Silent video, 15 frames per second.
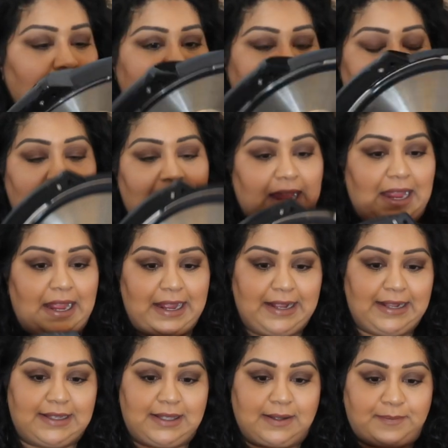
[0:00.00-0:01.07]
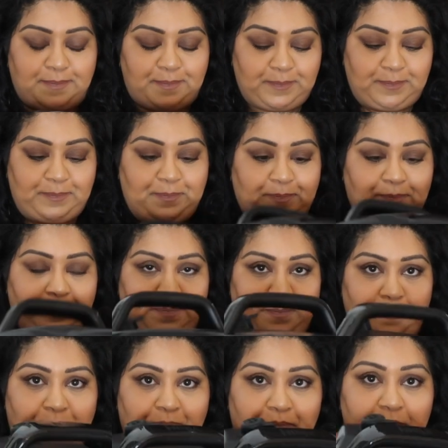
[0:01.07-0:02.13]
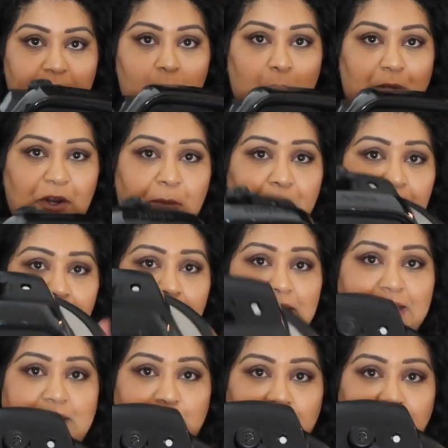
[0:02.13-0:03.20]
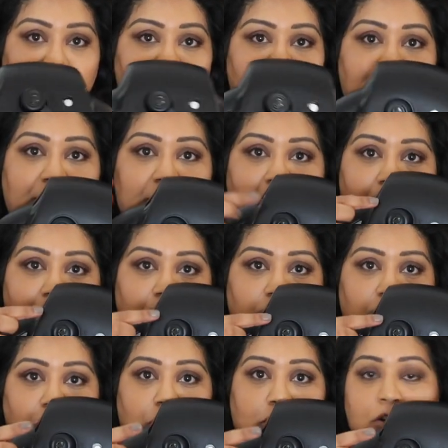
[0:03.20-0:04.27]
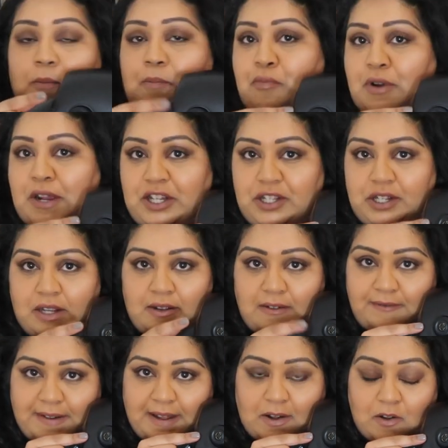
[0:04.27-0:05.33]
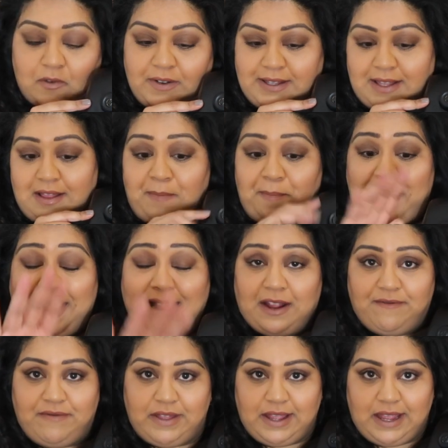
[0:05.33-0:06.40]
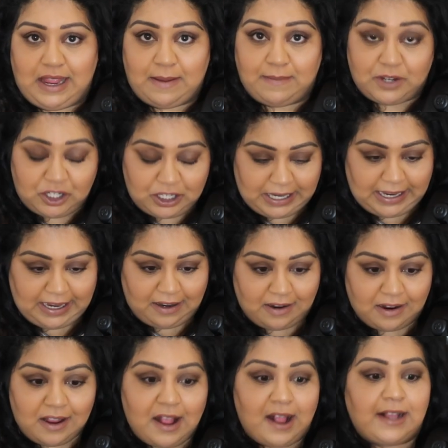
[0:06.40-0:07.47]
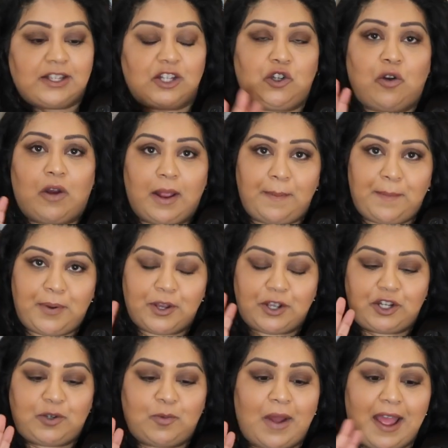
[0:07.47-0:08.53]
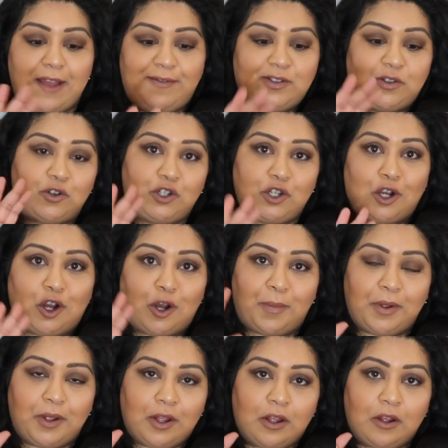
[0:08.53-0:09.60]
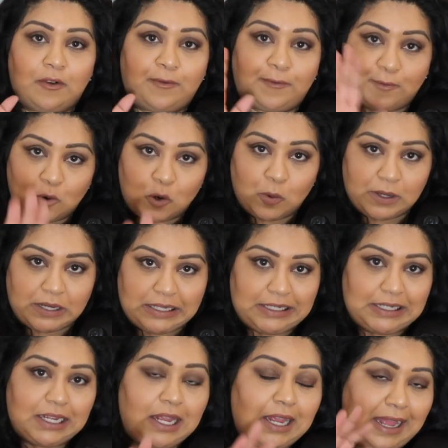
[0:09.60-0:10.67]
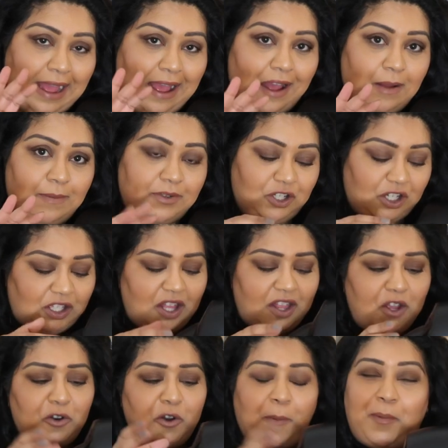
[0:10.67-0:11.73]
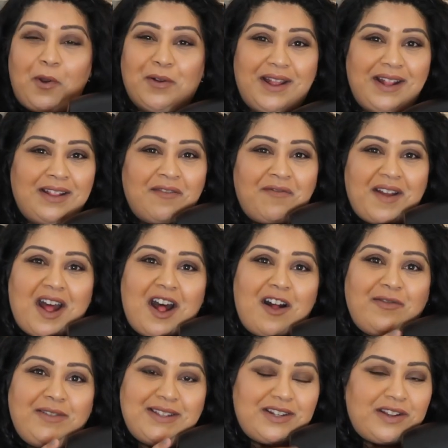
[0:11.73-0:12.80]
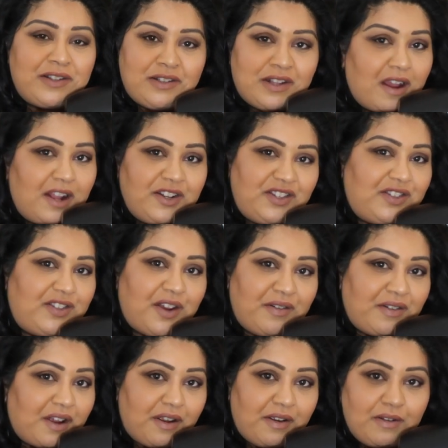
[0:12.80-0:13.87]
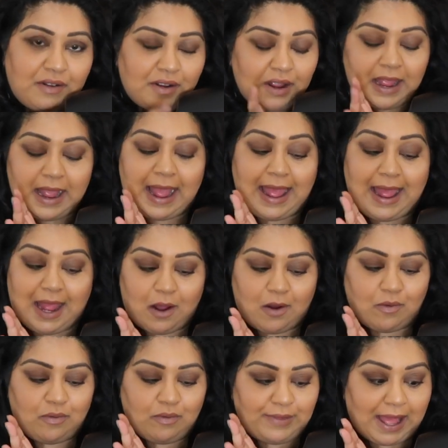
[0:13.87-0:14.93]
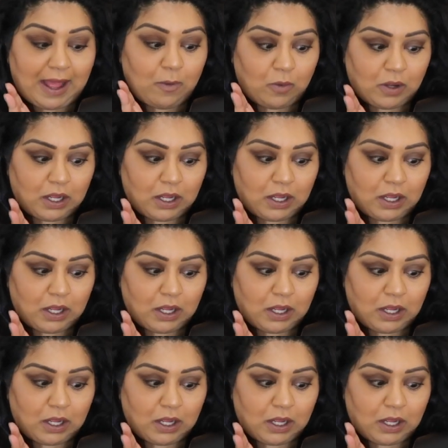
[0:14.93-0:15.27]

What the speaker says: would say is when you put your lid on, your pressure valve is at the back of the machine. So try and push whatever's on top forward. Just so that you're not blocking the valve, because I just don't know how that